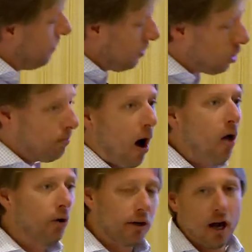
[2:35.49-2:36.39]

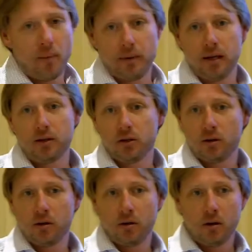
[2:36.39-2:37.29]
smaller companies,
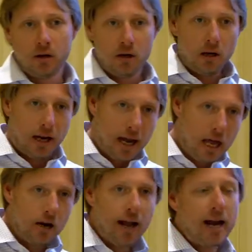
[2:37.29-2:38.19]

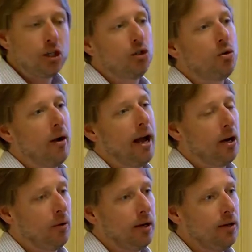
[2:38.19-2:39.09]
international
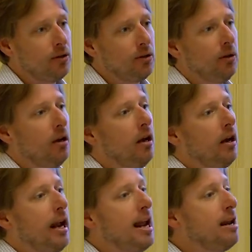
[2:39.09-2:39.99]
equities,
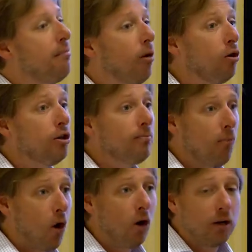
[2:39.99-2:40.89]
and emerging
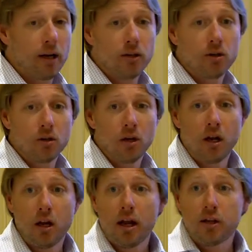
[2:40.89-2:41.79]
markets,
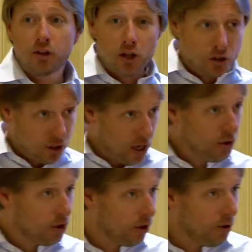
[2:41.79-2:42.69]

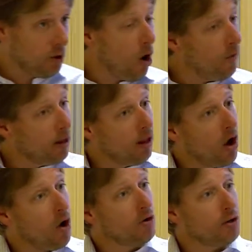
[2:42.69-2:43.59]
statistically over the
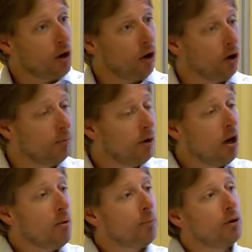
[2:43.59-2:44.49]
long term,
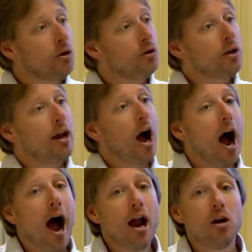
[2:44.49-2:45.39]
produce a
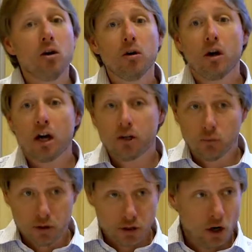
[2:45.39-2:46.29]
higher
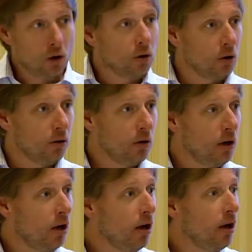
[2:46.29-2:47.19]
return
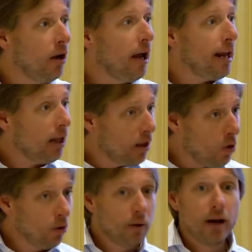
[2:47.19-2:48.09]
and a
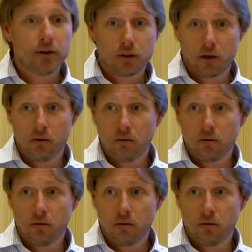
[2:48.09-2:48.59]
lower risk.